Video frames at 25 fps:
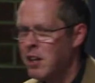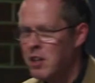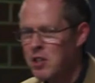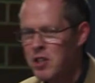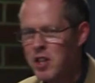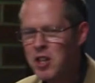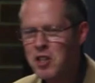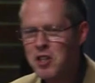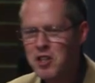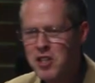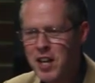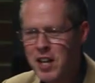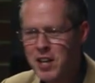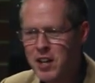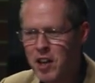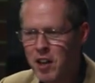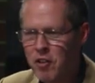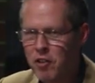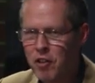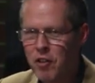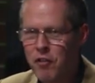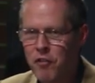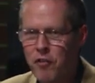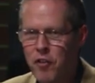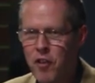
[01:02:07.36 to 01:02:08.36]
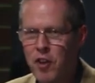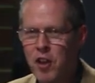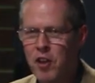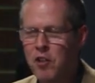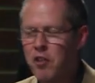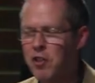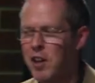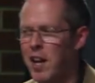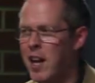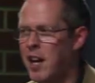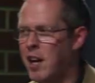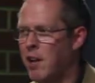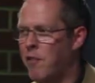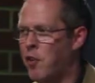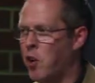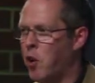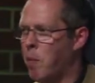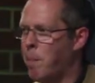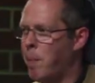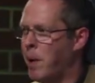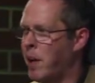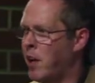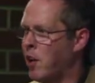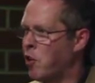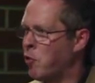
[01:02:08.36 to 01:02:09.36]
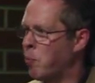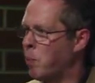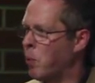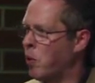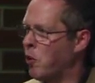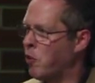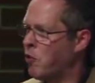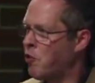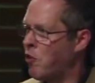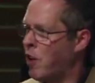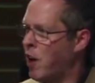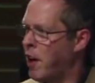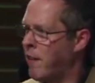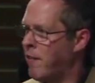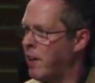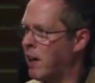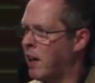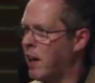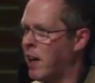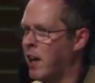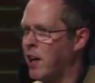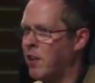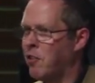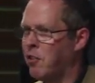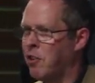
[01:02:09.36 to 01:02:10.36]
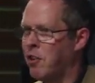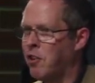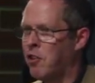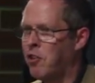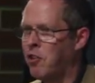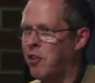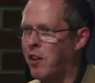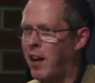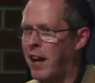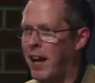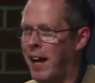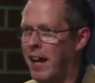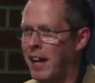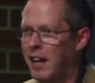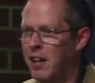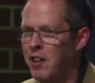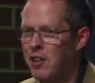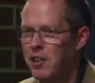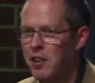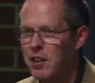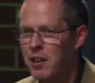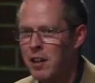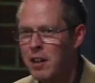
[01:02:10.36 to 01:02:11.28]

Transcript: just send us a, a scan of your passport, driving license, and.